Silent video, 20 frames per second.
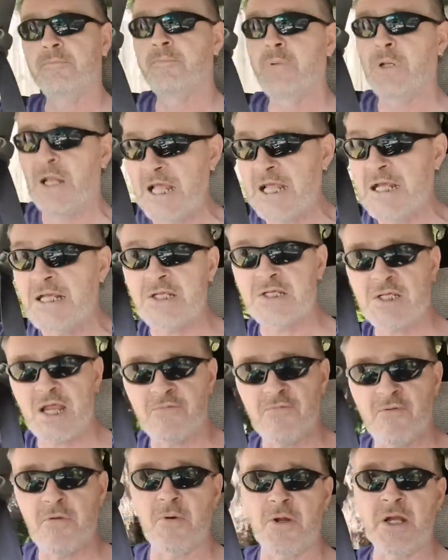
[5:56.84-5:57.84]
Please,
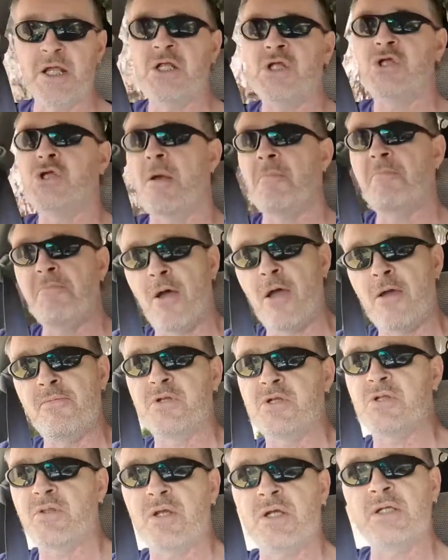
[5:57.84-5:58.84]
everybody, jump over
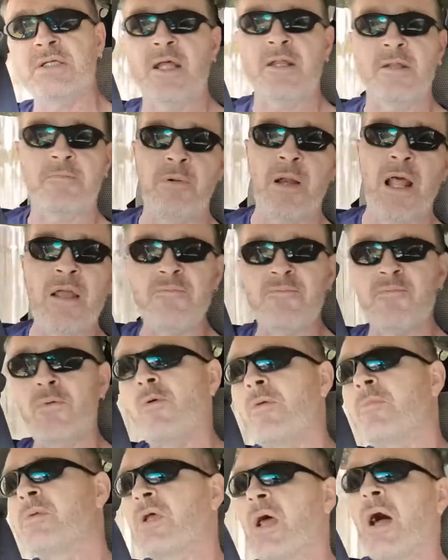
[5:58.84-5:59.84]
to those other
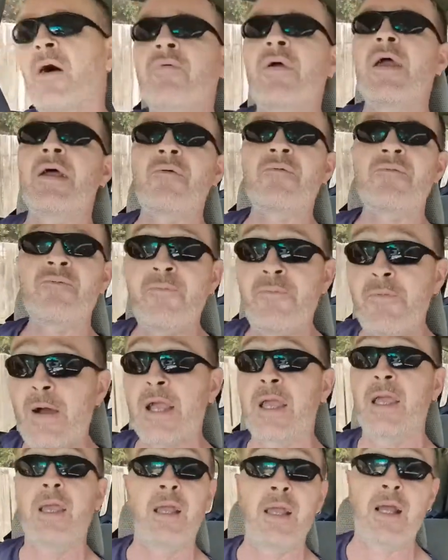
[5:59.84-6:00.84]
platforms. I've had a
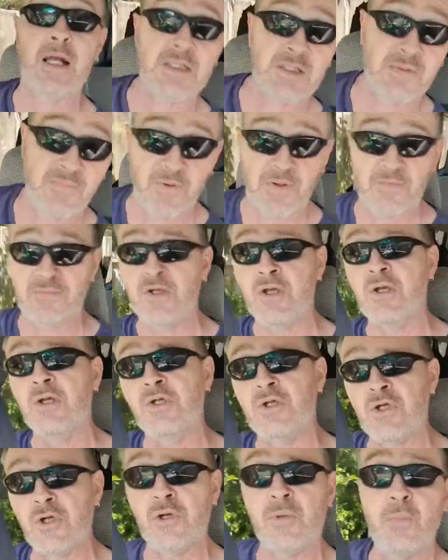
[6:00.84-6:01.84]
fucking guts full of
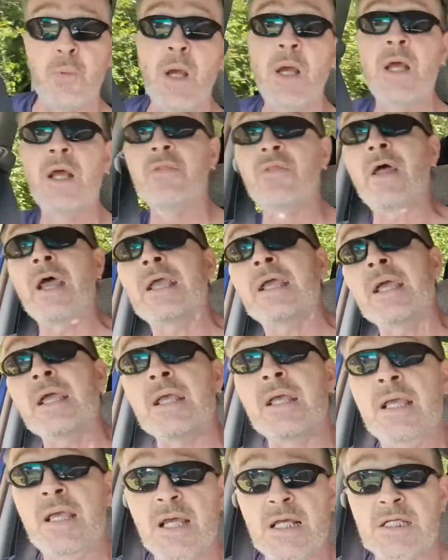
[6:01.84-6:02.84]
YouTube. They
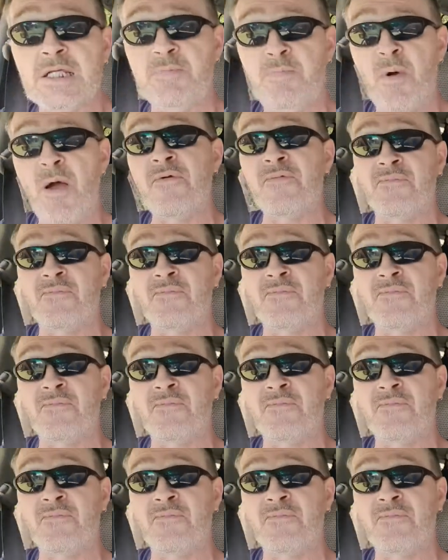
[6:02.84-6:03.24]
can kiss my